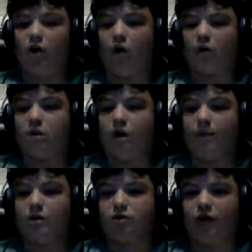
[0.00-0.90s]
October
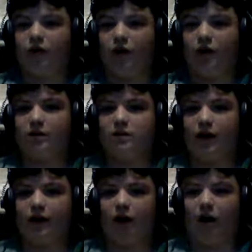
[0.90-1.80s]
the 12th, guys.
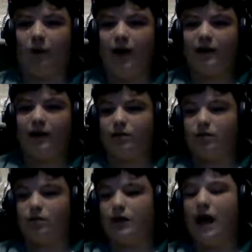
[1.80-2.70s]
I can't wait.
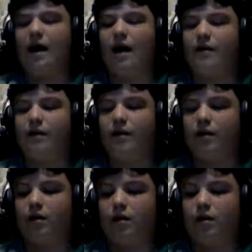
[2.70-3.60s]
Yeah?
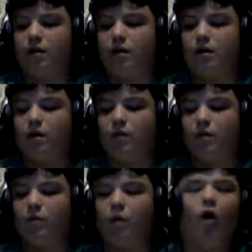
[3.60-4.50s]

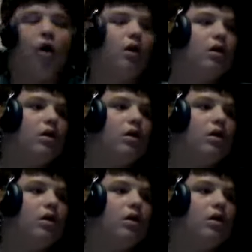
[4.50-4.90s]
What?